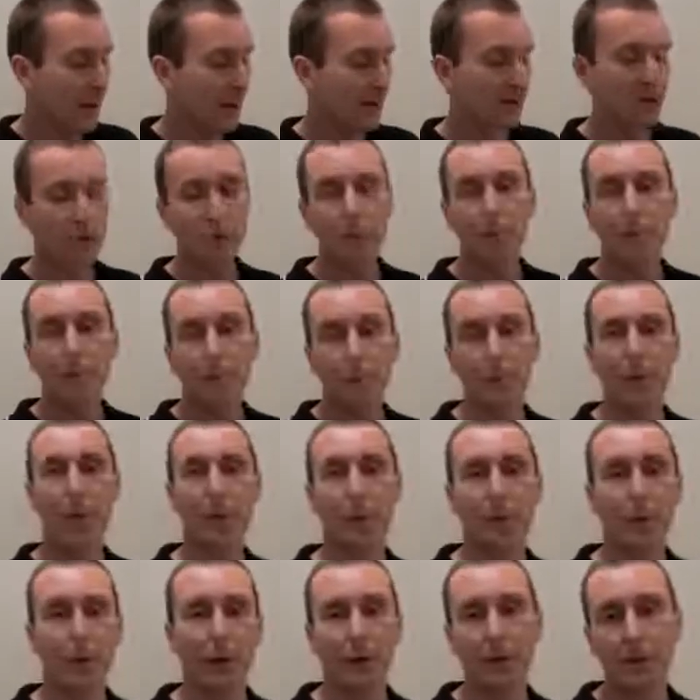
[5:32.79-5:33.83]
But for a
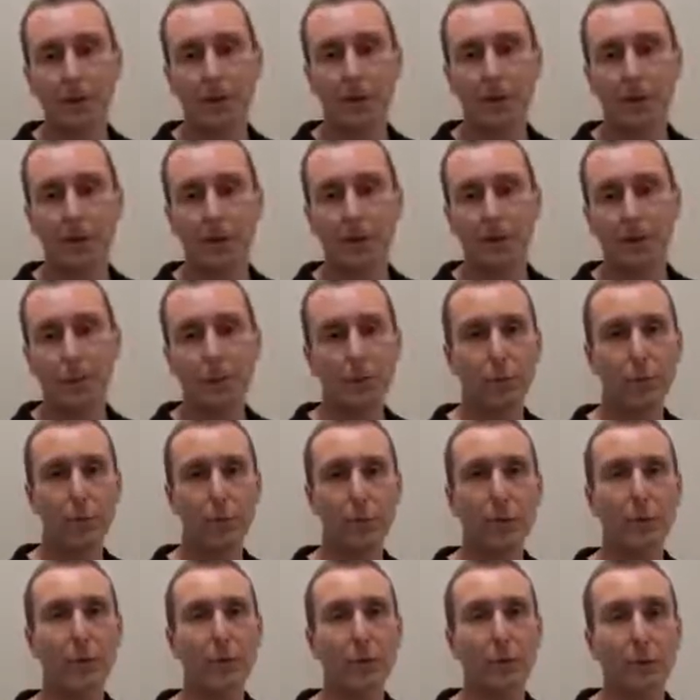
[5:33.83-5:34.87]
permanent graphic, we're
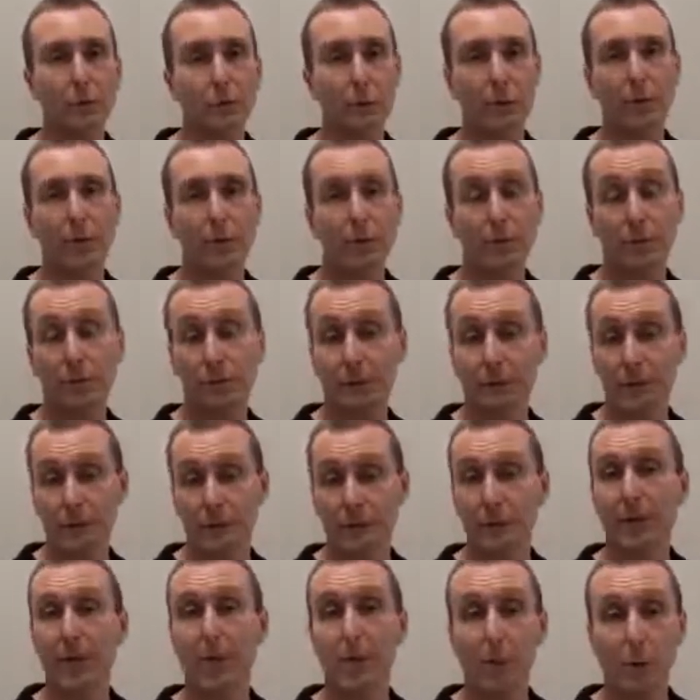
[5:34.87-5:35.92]
probably looking for
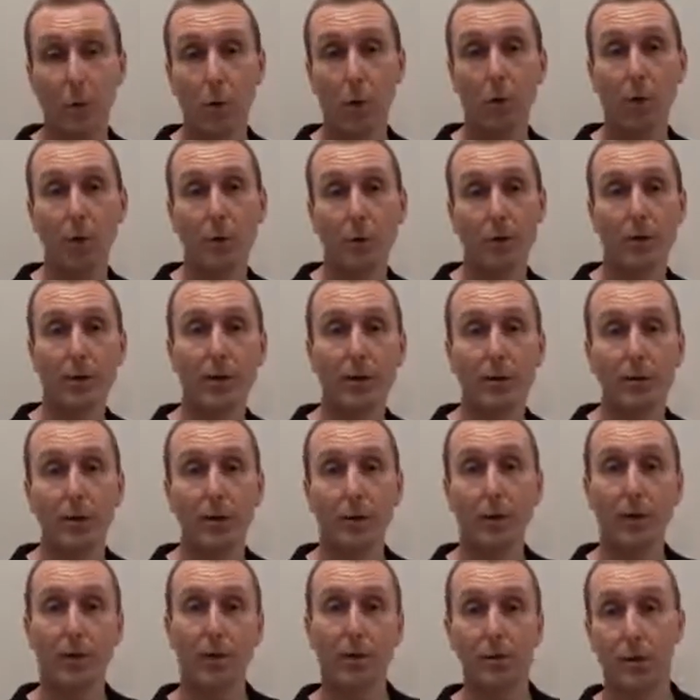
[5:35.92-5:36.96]
something more in the
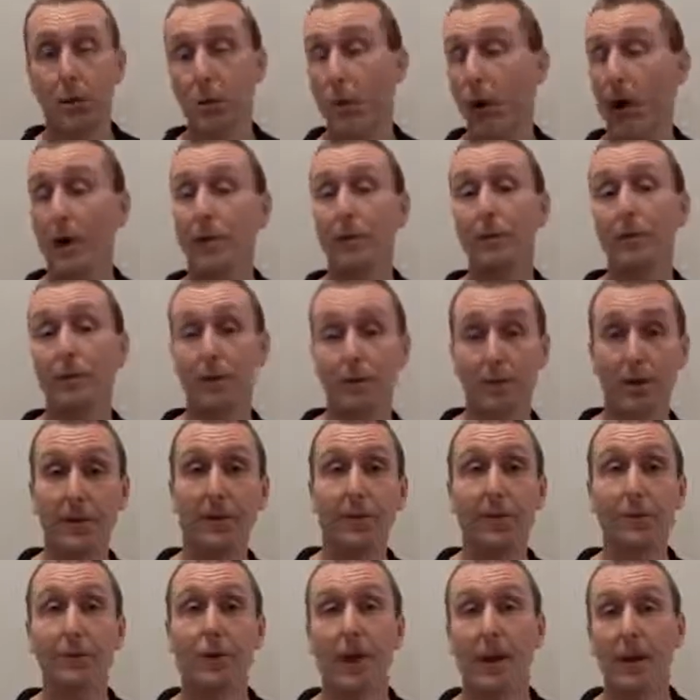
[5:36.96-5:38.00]
order of
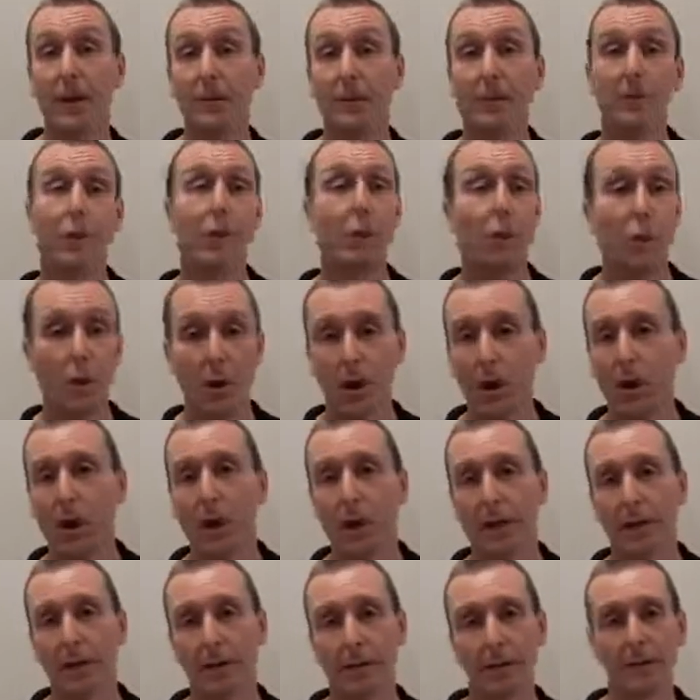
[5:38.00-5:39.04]
450 grams or
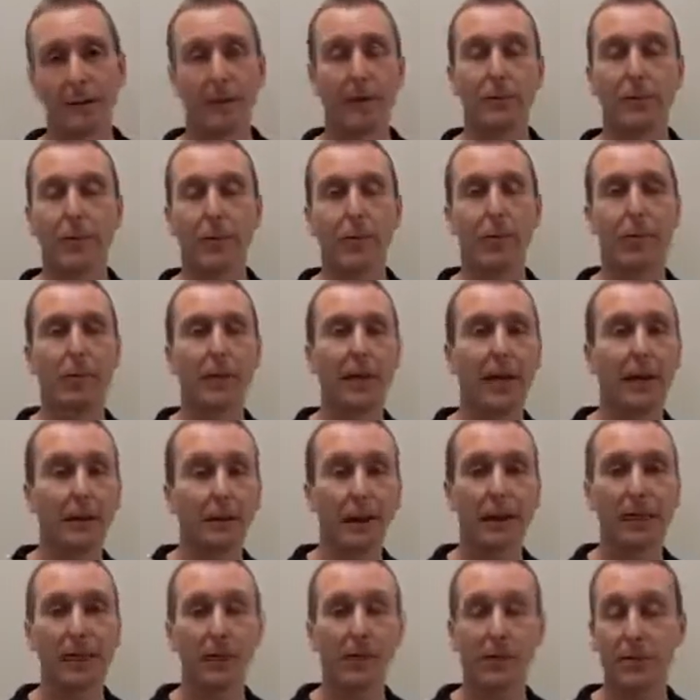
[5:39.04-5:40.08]
higher if we want that
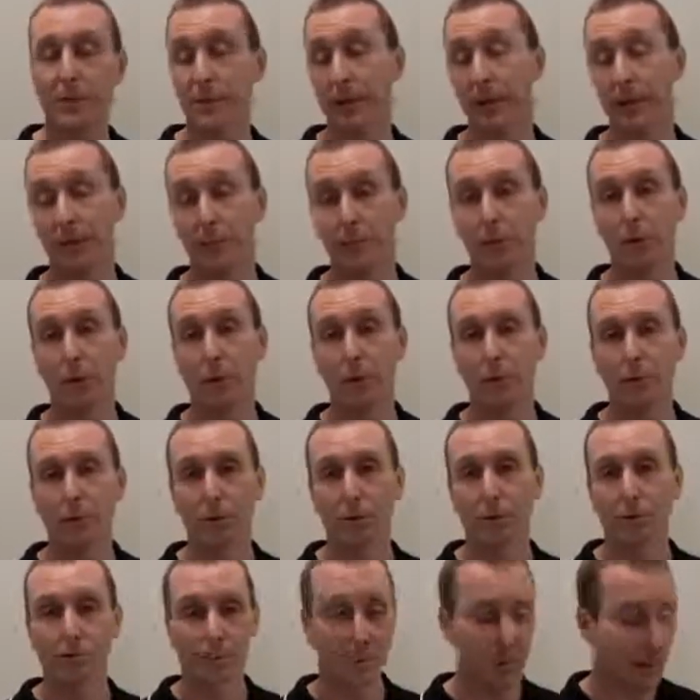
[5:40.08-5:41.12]
graphic to stay up long
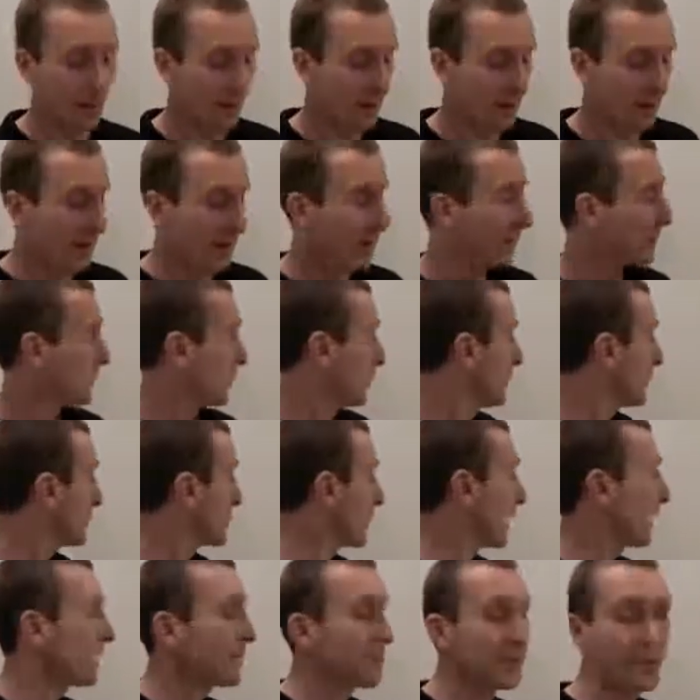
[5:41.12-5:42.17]
term. So in
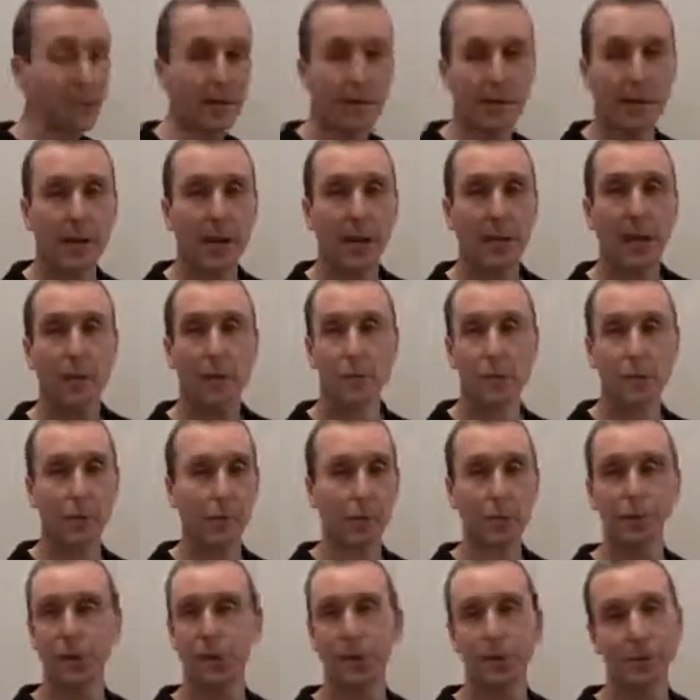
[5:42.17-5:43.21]
this case,
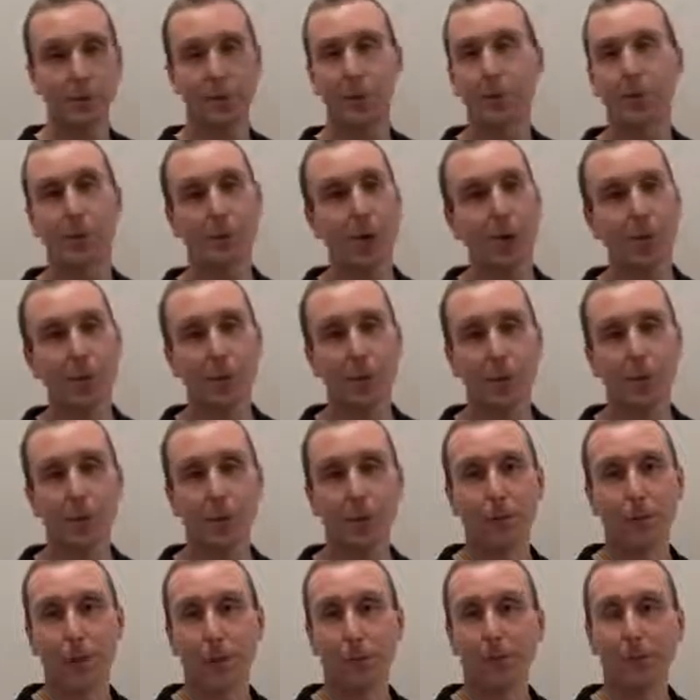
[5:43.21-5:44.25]
we certainly got more than
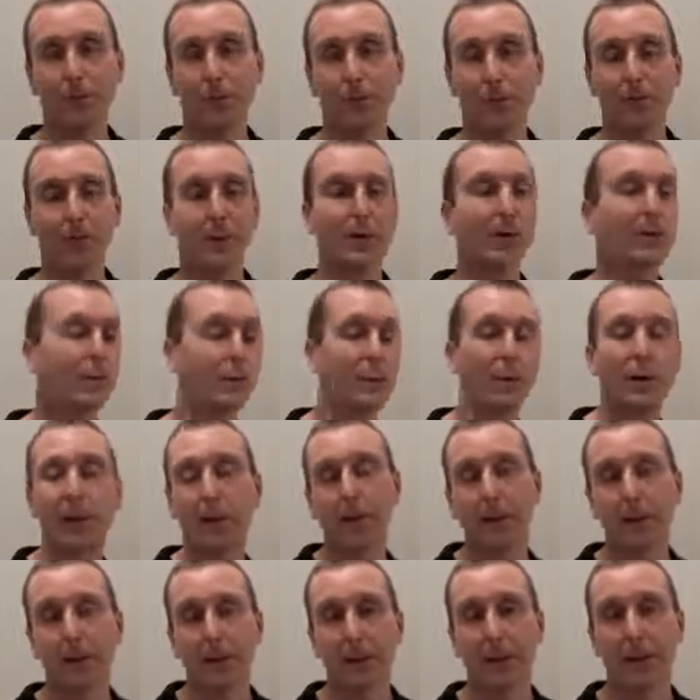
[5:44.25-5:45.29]
450, we got
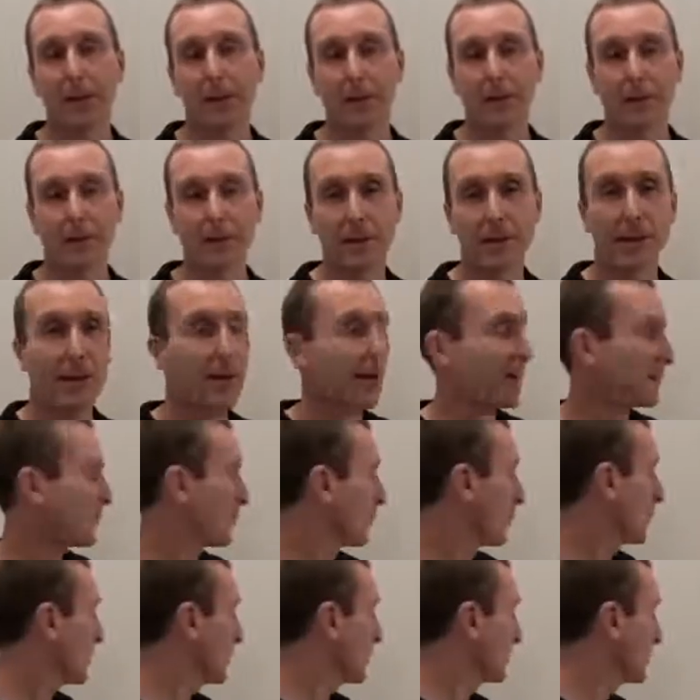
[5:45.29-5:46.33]
over 1,000.
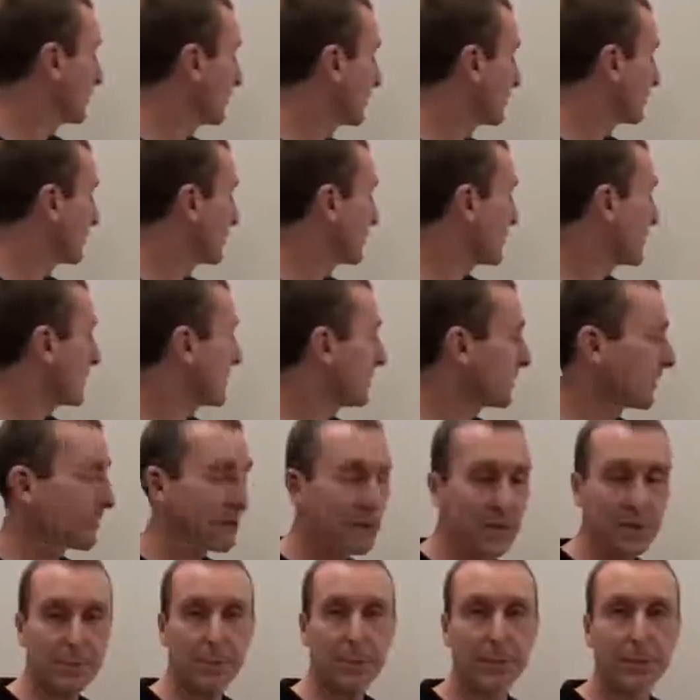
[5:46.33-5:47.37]
So what that tells us is
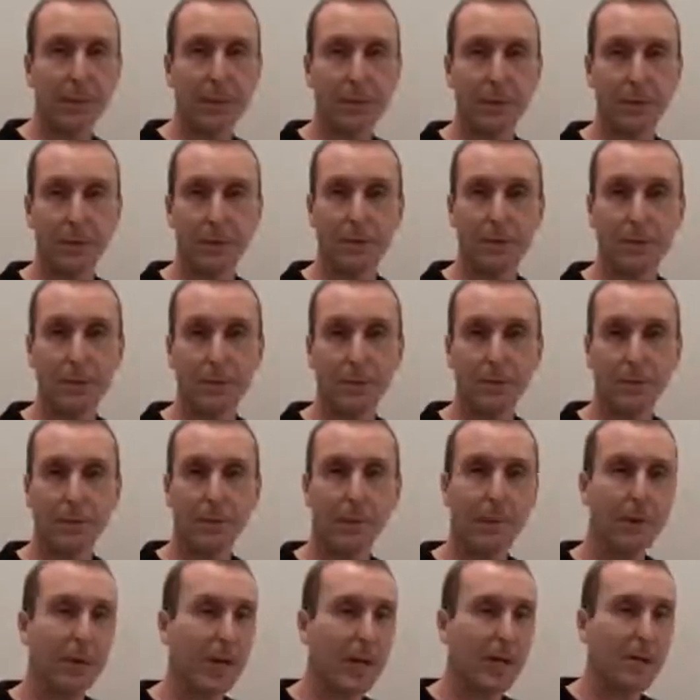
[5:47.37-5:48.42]
that this particular film
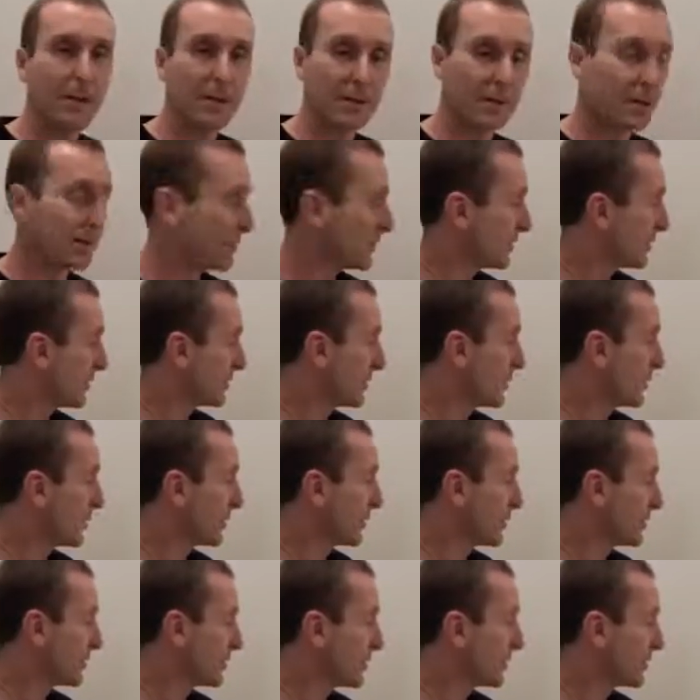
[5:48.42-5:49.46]
had a smooth,
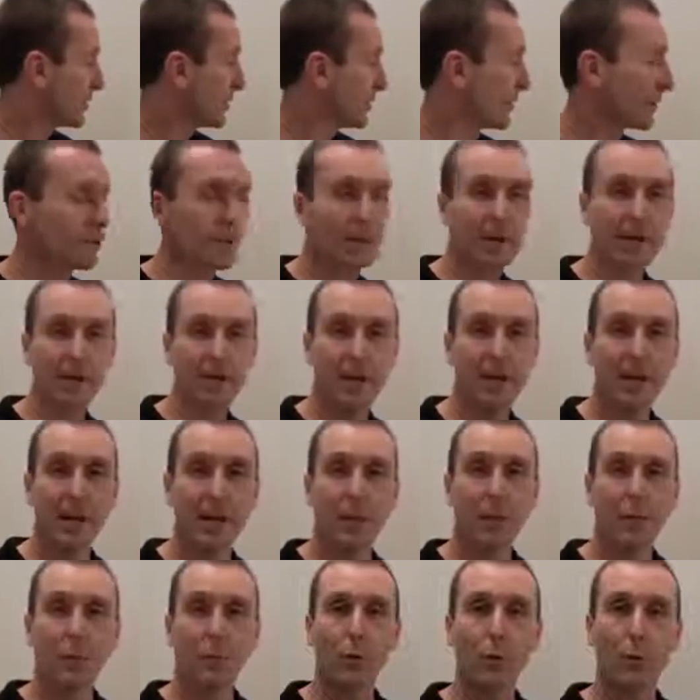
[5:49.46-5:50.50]
consistent release
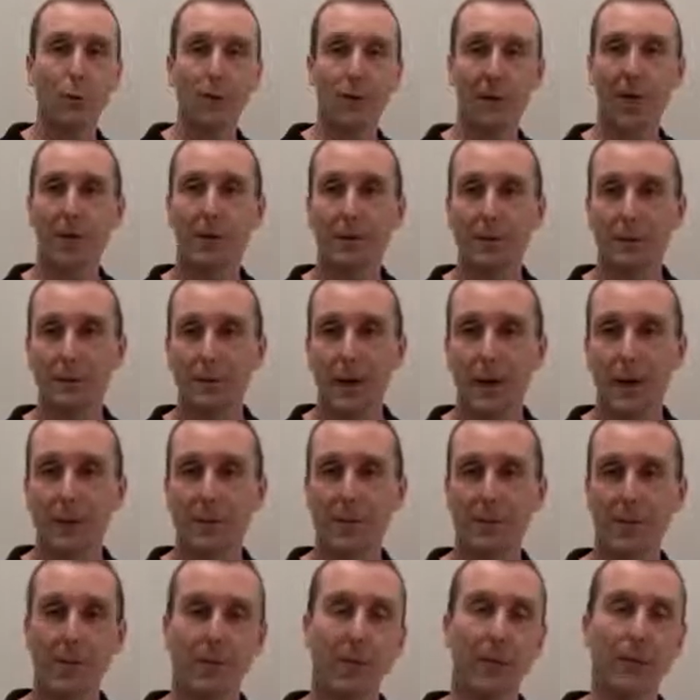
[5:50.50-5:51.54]
with 1,000
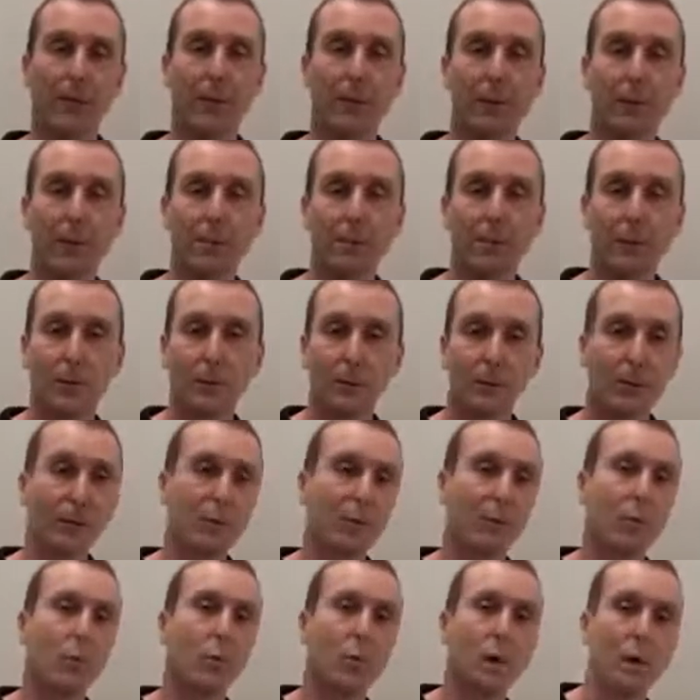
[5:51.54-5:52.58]
grams release force,
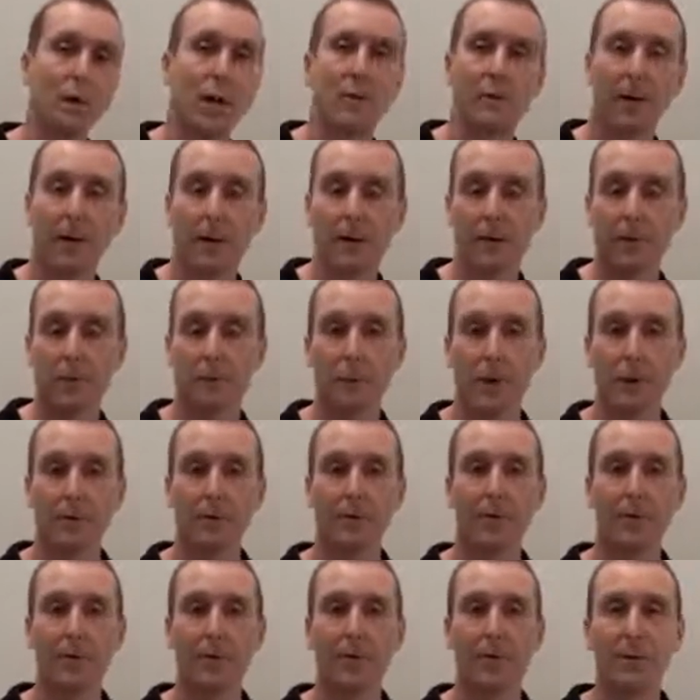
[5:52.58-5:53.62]
which is well over our
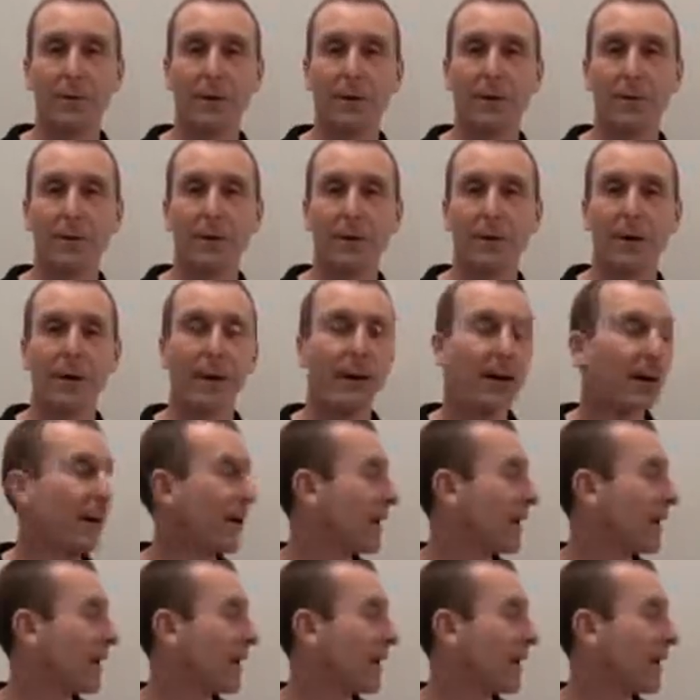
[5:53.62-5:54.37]
450 minimum.